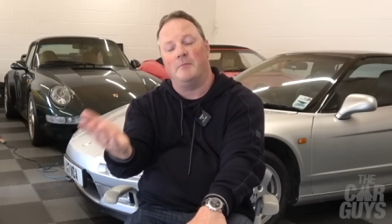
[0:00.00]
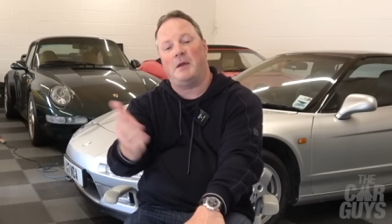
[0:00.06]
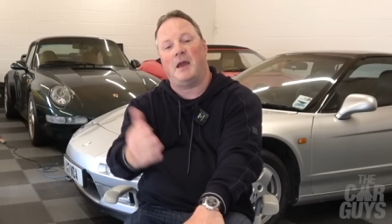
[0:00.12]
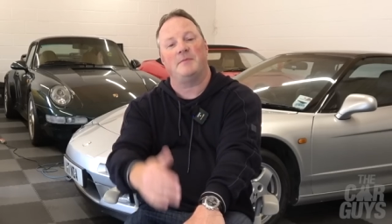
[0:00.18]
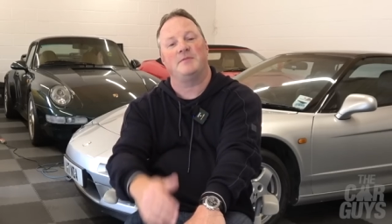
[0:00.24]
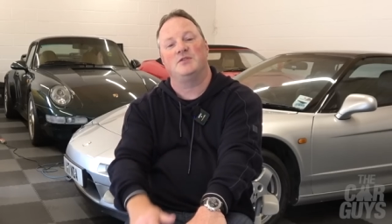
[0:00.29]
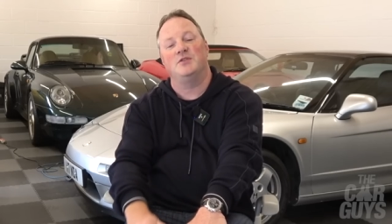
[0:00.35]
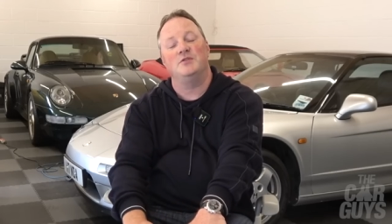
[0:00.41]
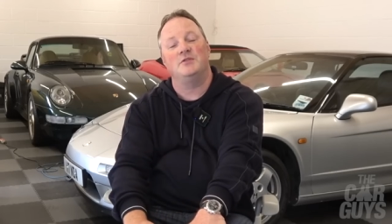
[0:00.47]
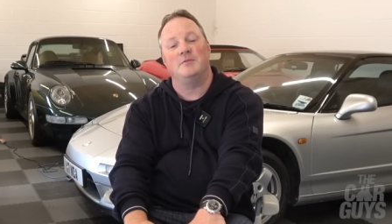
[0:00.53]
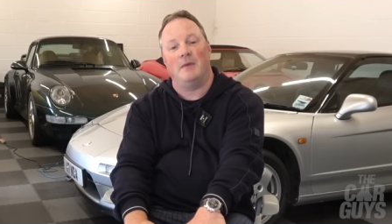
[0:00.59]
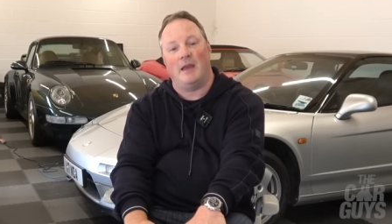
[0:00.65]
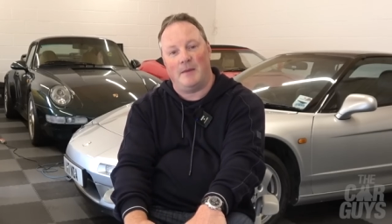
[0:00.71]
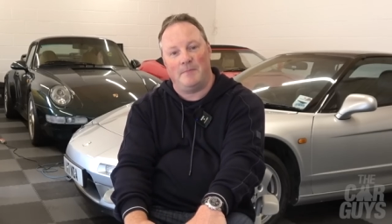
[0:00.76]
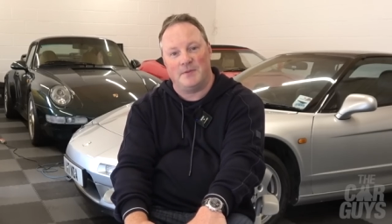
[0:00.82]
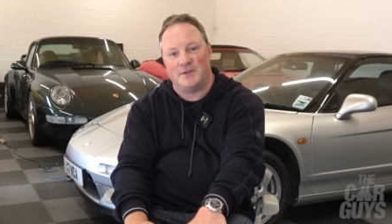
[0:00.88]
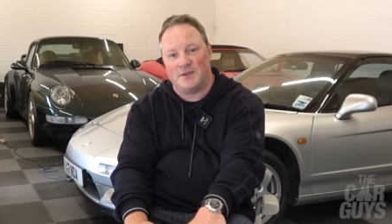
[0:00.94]
perhaps do some
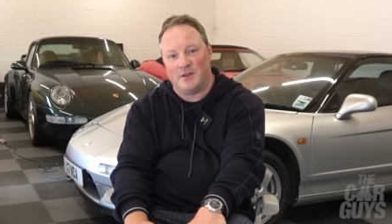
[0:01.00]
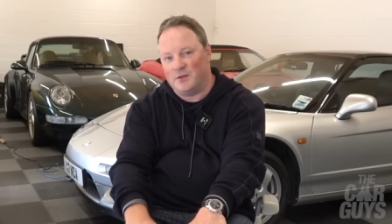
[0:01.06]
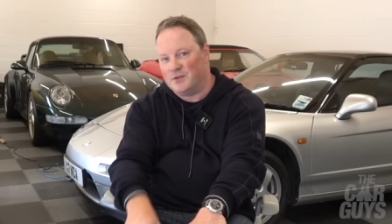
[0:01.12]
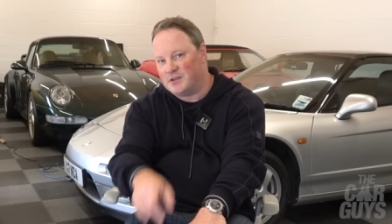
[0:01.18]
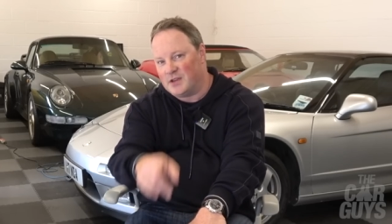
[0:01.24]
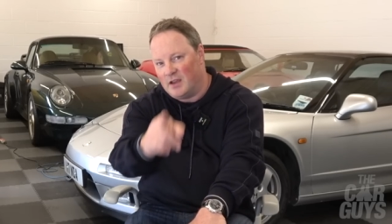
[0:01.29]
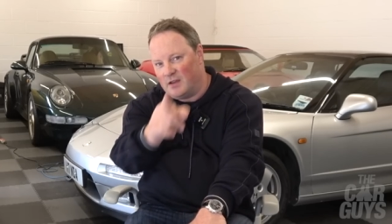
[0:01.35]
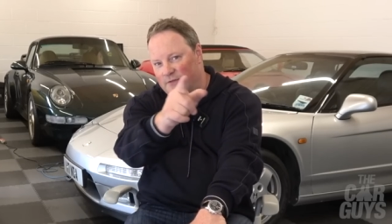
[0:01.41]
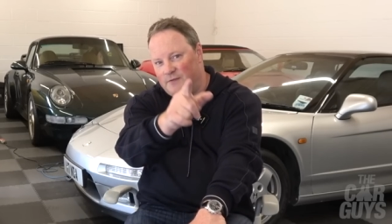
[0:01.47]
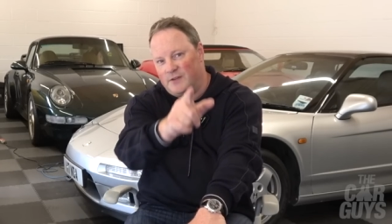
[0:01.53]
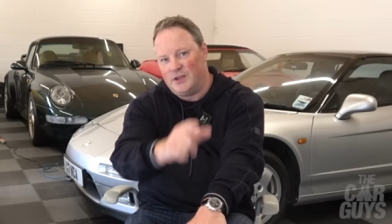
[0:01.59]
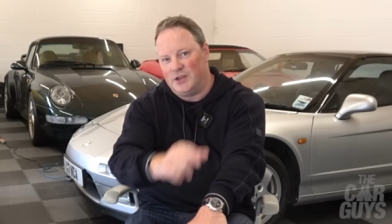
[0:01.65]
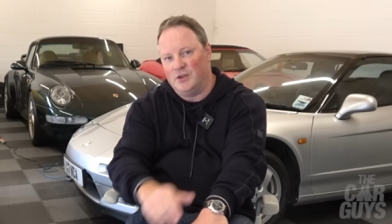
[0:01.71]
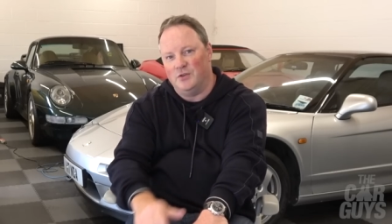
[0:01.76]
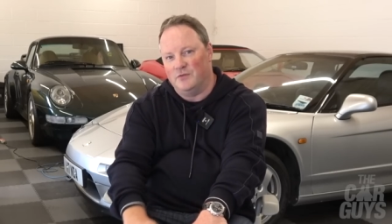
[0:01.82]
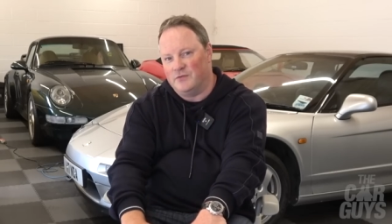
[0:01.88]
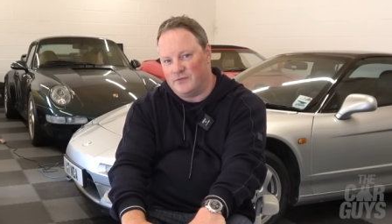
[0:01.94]
episodes for
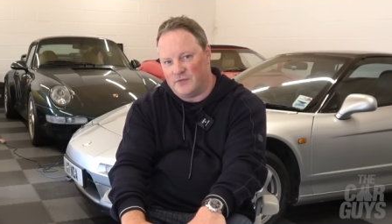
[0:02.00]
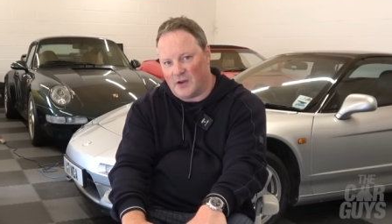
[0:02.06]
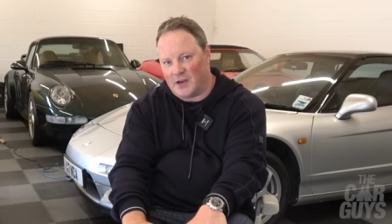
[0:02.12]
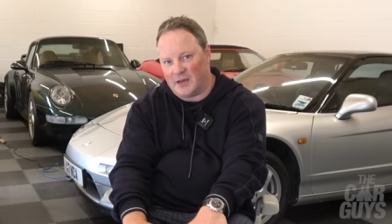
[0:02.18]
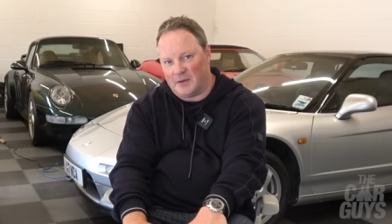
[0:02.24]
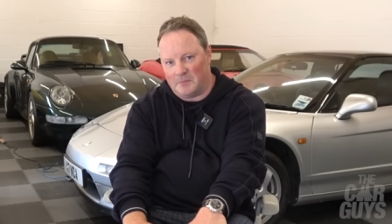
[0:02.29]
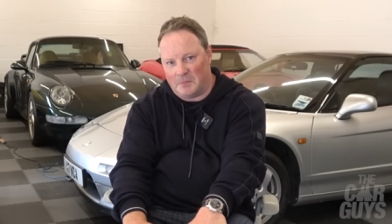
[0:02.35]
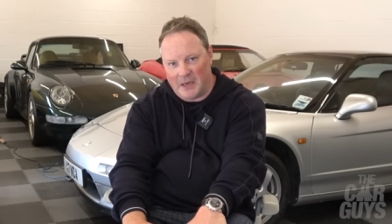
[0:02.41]
you fine